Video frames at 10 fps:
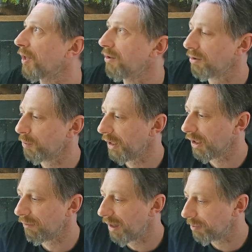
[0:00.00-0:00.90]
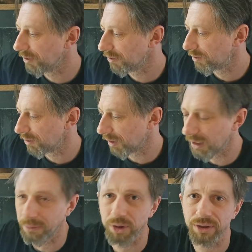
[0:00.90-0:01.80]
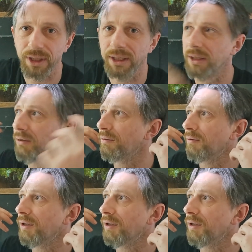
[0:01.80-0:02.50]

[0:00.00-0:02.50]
Ludwigia repens, and I'm just thinking,